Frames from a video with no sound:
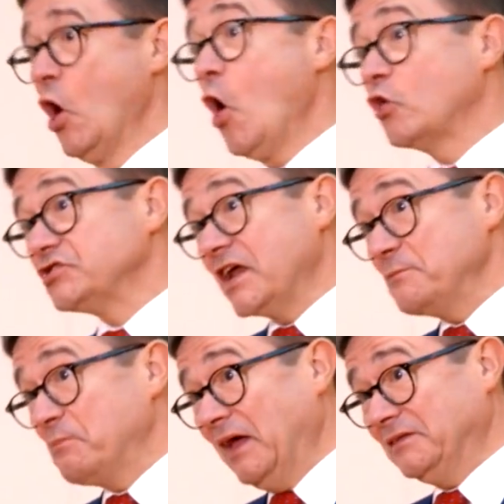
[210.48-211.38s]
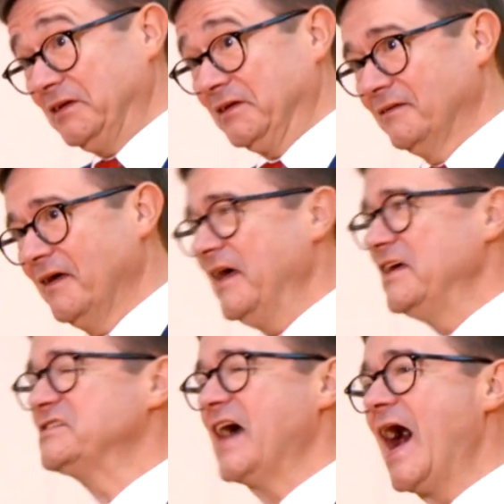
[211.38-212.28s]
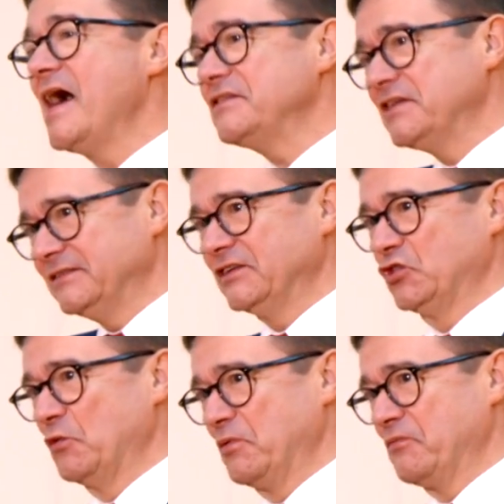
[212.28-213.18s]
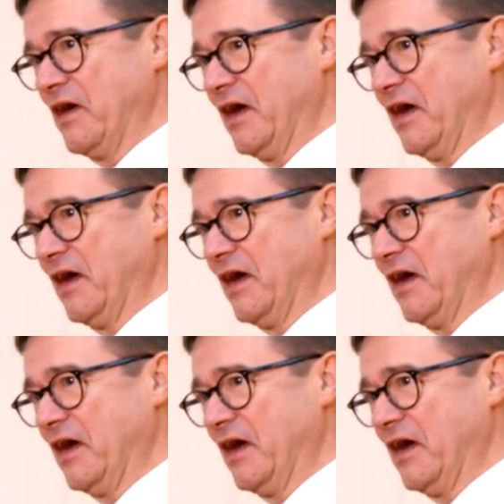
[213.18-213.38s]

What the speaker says: Oxaliplatin is adding on the top of